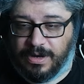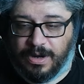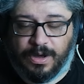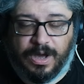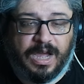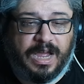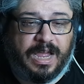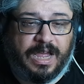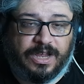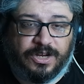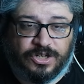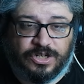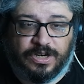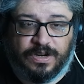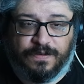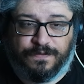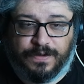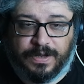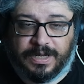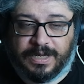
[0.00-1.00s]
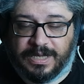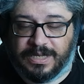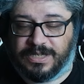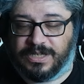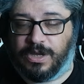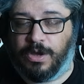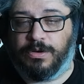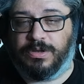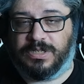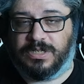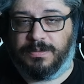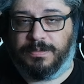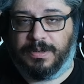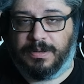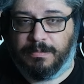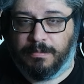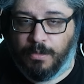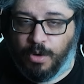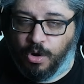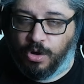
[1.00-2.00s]
Now, I actually think it's going to
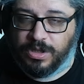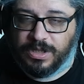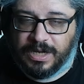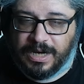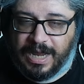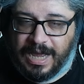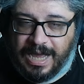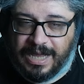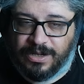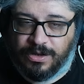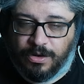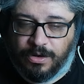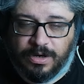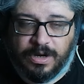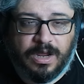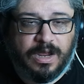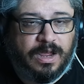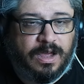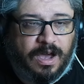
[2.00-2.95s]
be more than an add-on.